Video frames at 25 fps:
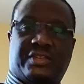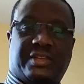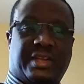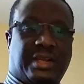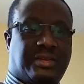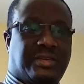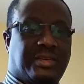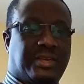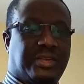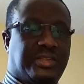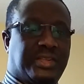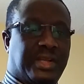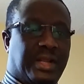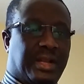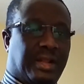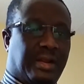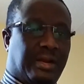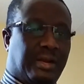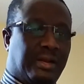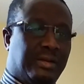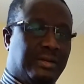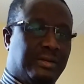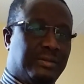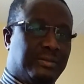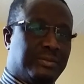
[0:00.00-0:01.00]
Secretary
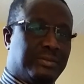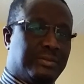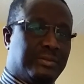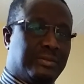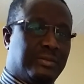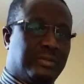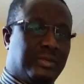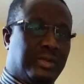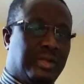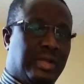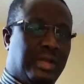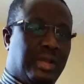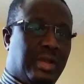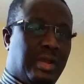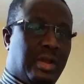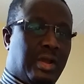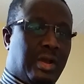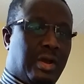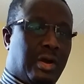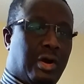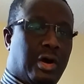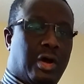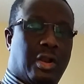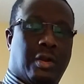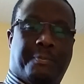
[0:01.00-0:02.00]
General
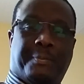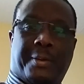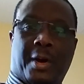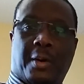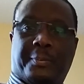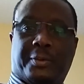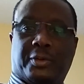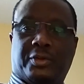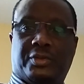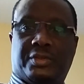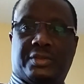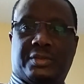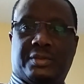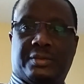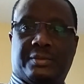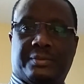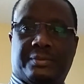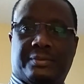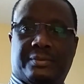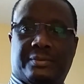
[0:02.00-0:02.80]
on purpose.